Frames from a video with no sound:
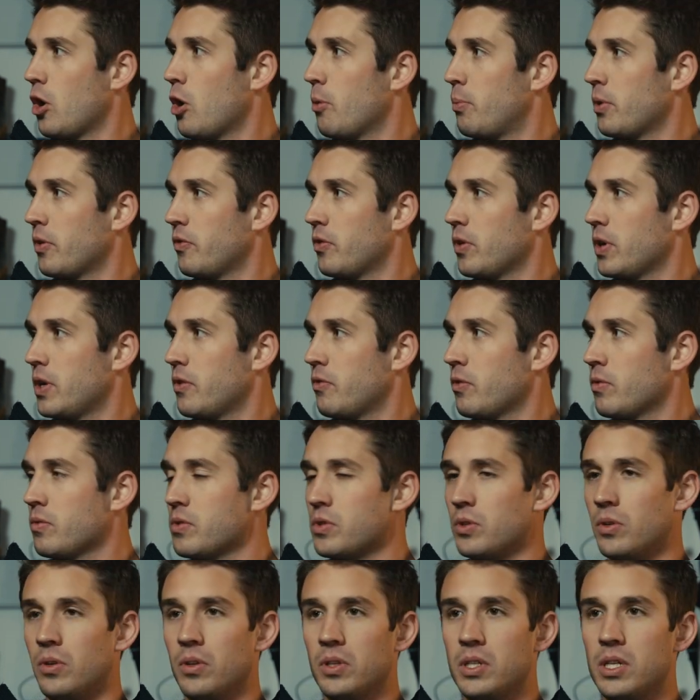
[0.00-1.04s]
hoping for a different
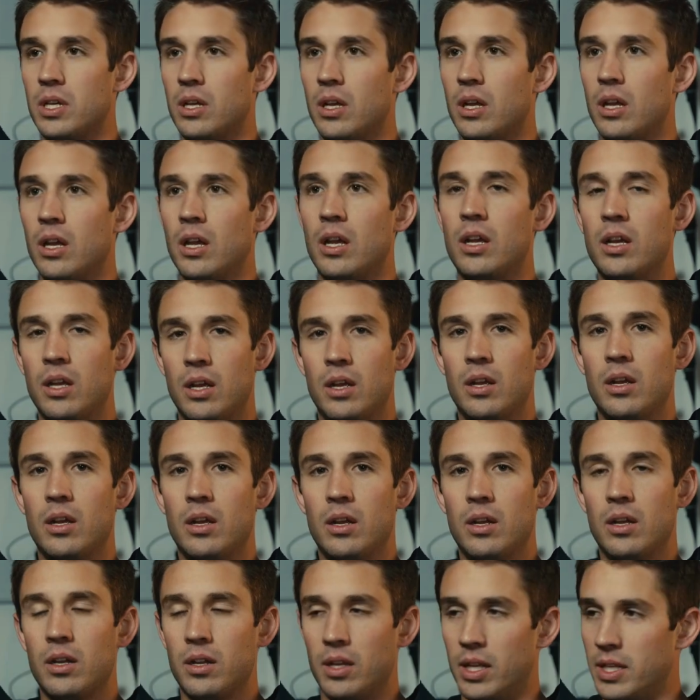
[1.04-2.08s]
result.
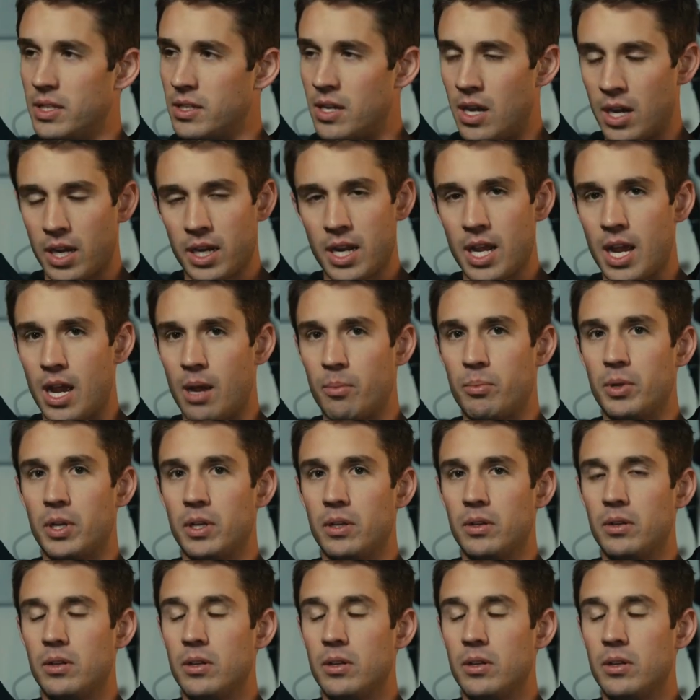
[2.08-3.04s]
It's not going to happen.